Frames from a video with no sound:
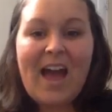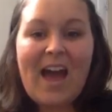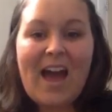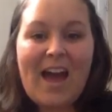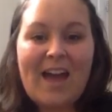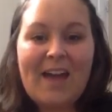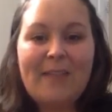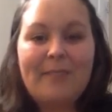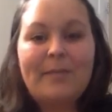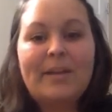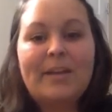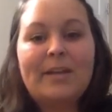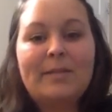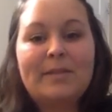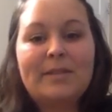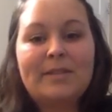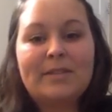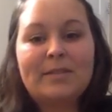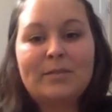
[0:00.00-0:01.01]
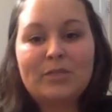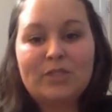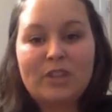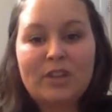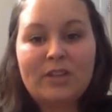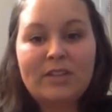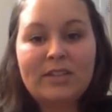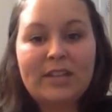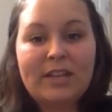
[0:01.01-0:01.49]
Hi, my name is
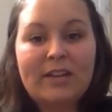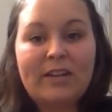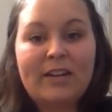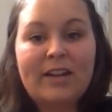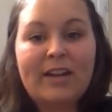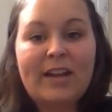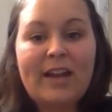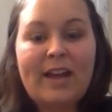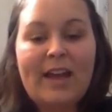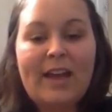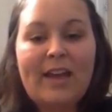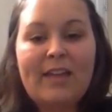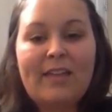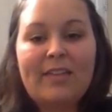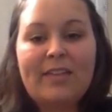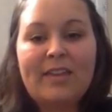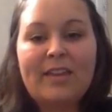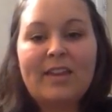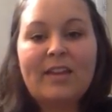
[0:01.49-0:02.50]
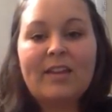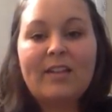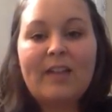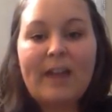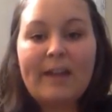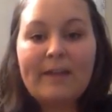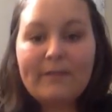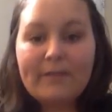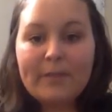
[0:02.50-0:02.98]
Michelle Sagri, and the
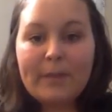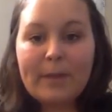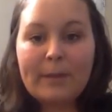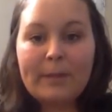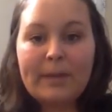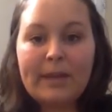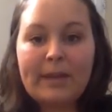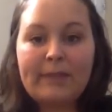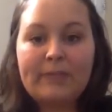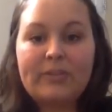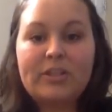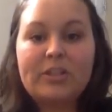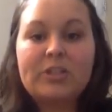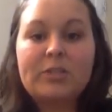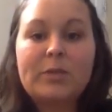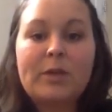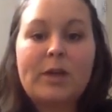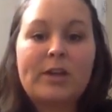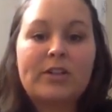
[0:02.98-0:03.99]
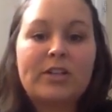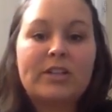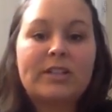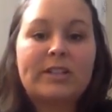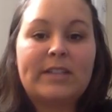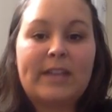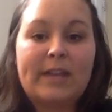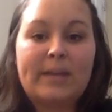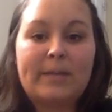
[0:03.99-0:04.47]
client for my behavior change
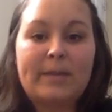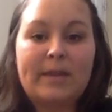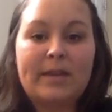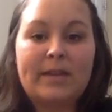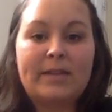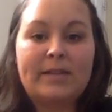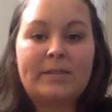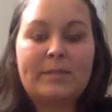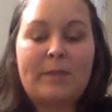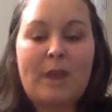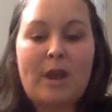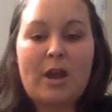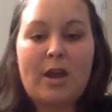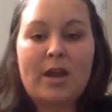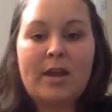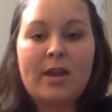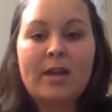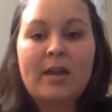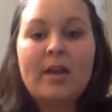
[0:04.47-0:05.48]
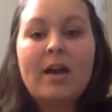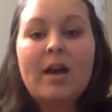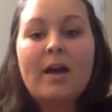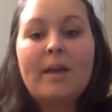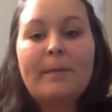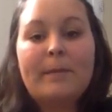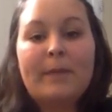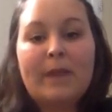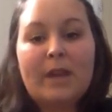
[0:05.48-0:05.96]
project's name is Mary.
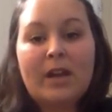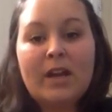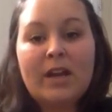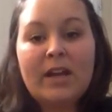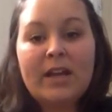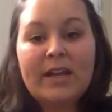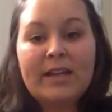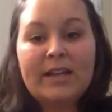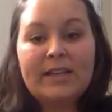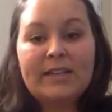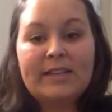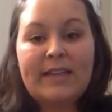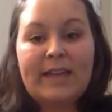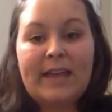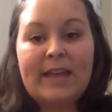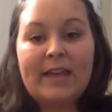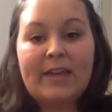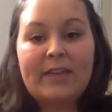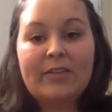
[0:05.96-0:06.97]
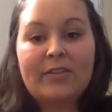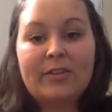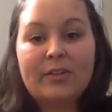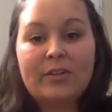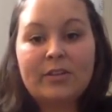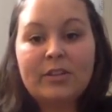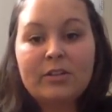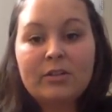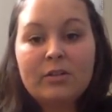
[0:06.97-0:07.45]
Mary is a
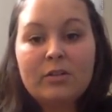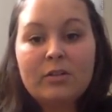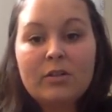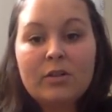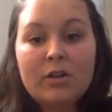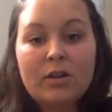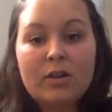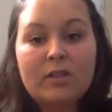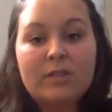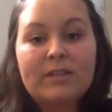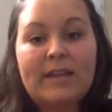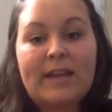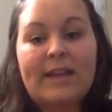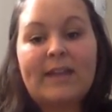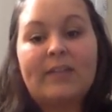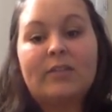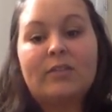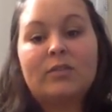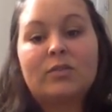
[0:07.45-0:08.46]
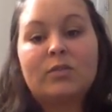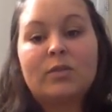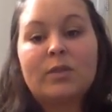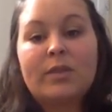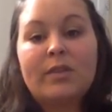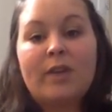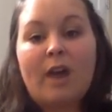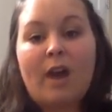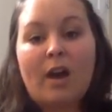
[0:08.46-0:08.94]
13-year-old girl diagnosed
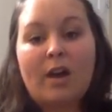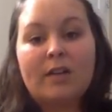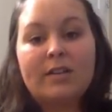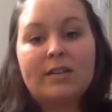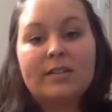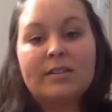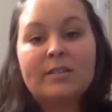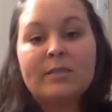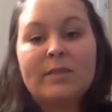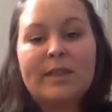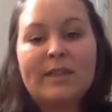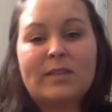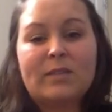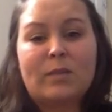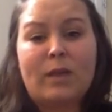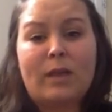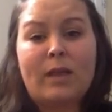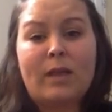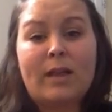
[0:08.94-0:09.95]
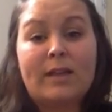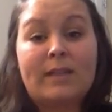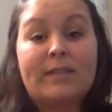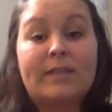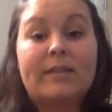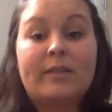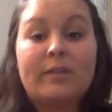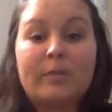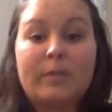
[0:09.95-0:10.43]
with autism as well as
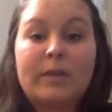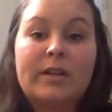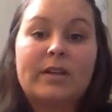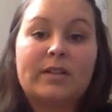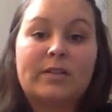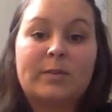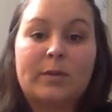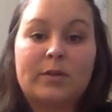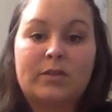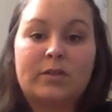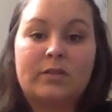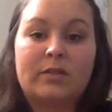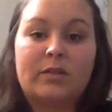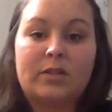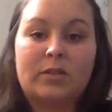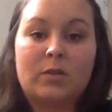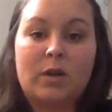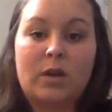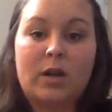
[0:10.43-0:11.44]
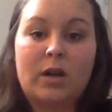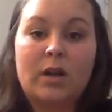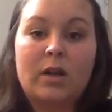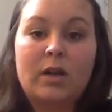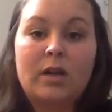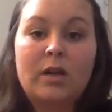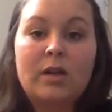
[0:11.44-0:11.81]
intermittent explosive disorder.